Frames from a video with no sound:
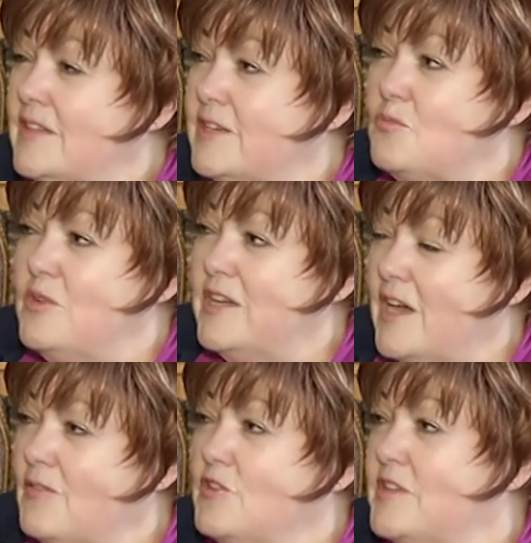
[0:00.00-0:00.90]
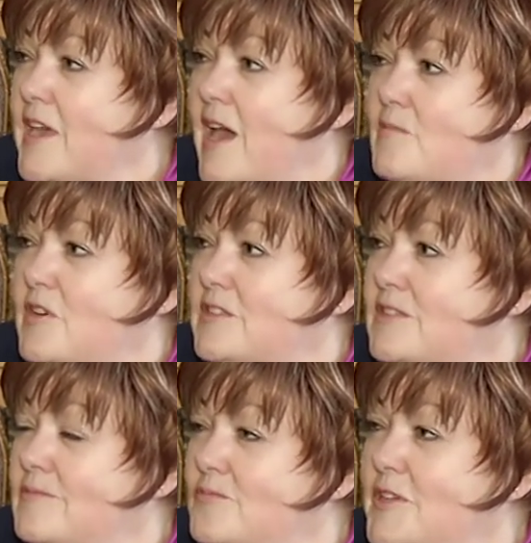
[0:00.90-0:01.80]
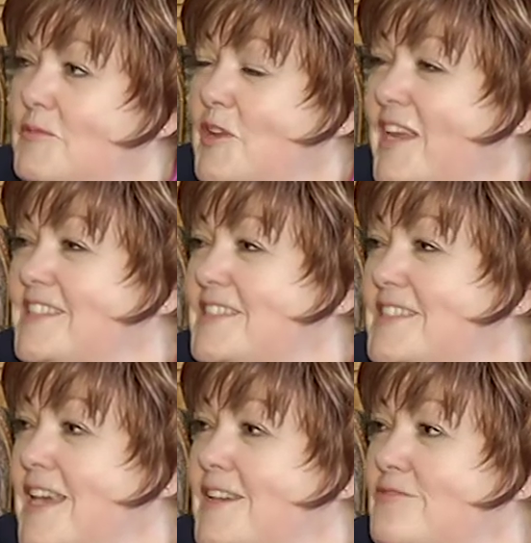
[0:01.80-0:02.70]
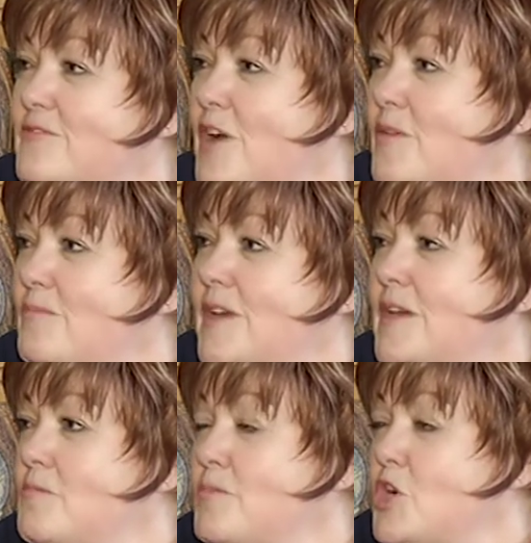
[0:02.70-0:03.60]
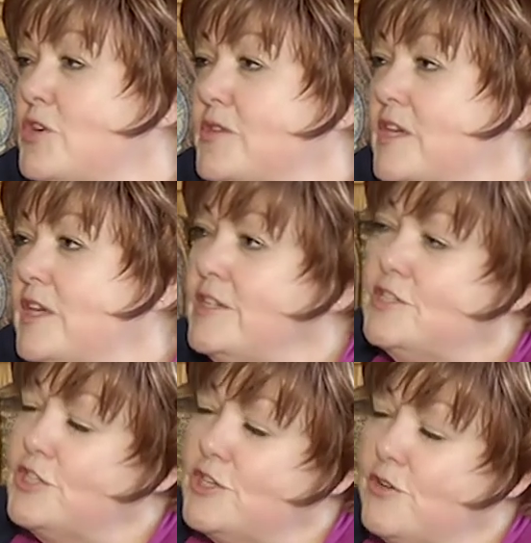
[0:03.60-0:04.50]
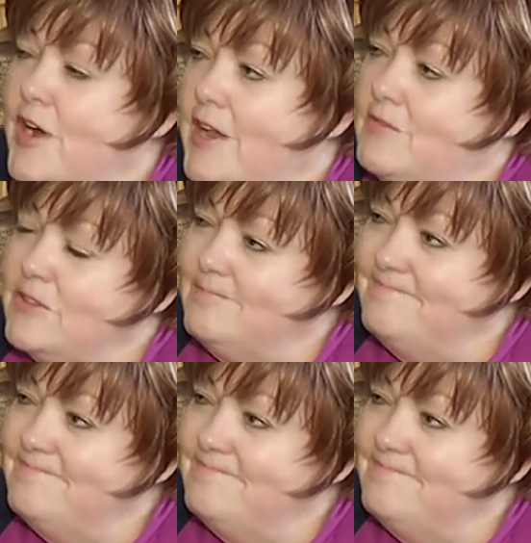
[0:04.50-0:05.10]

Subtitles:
Like, we cover the gamut. We like to say from birth to the grave.